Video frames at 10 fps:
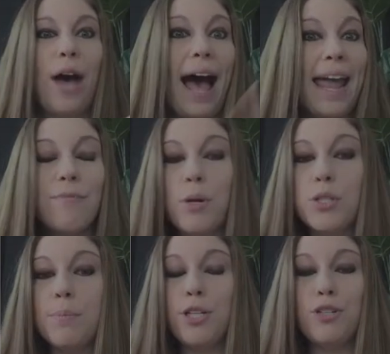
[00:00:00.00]
I have
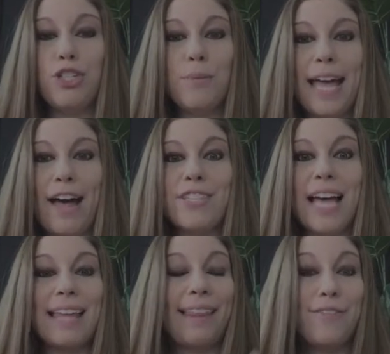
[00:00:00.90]
multiple YouTube
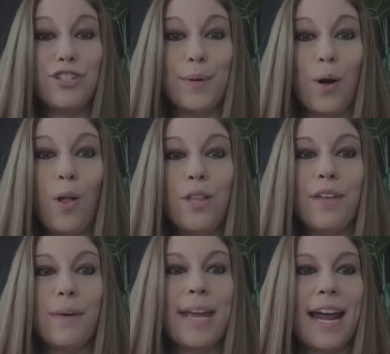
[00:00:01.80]
accounts. I live stream on all
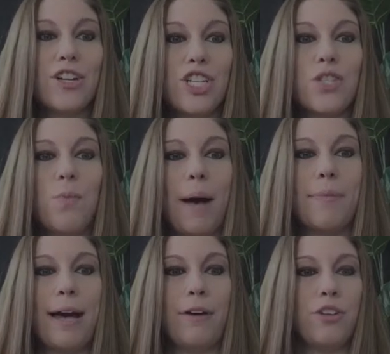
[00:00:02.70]
of them and I just swap
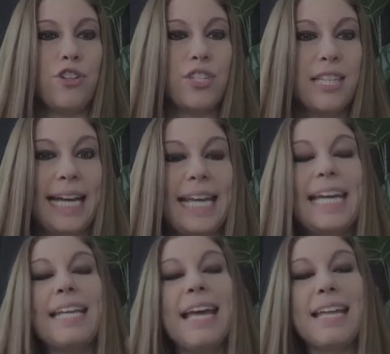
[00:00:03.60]
them out. You just sign
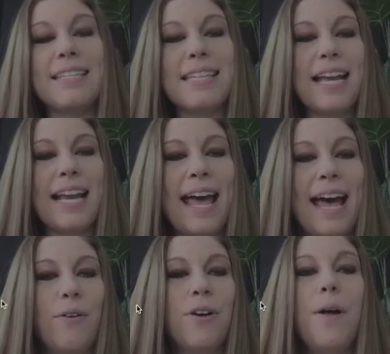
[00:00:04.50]
in and sign out.